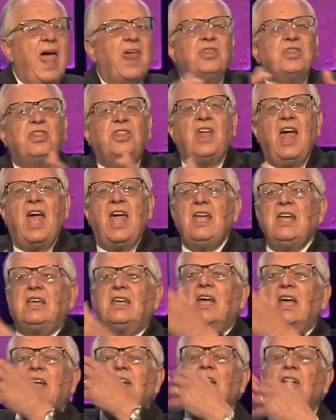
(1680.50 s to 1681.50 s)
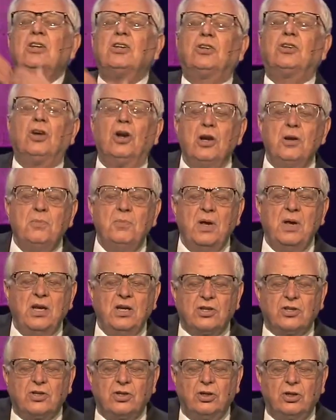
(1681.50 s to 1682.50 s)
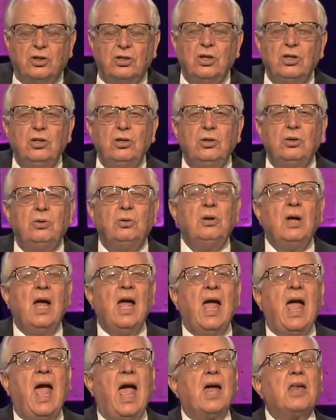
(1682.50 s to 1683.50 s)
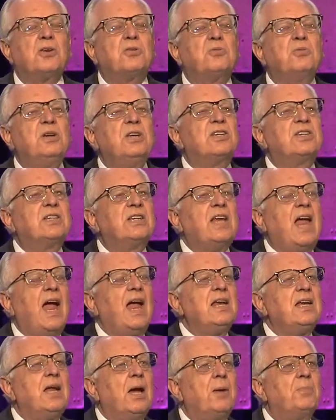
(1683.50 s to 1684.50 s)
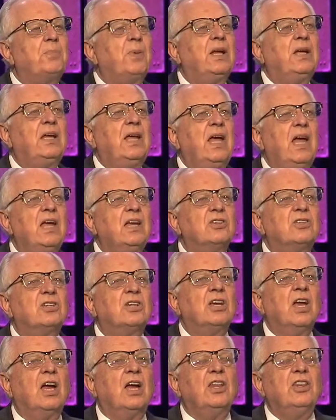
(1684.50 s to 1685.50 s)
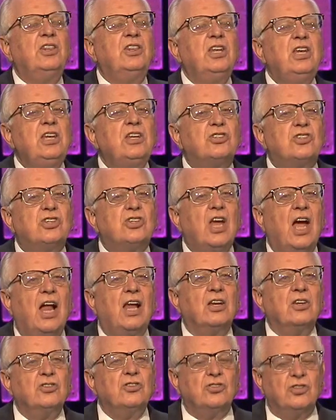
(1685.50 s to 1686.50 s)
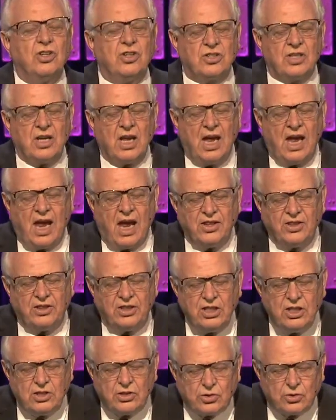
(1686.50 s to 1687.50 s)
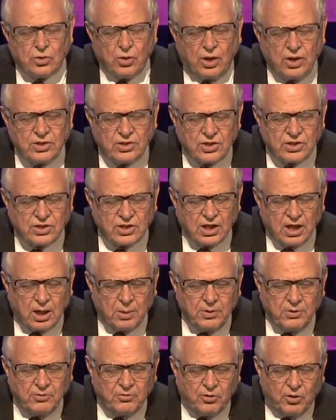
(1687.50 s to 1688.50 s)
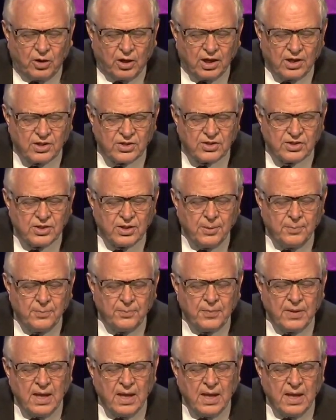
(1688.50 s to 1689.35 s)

and they can in turn minister to you as we stand up against these challenges and these choices that are before us.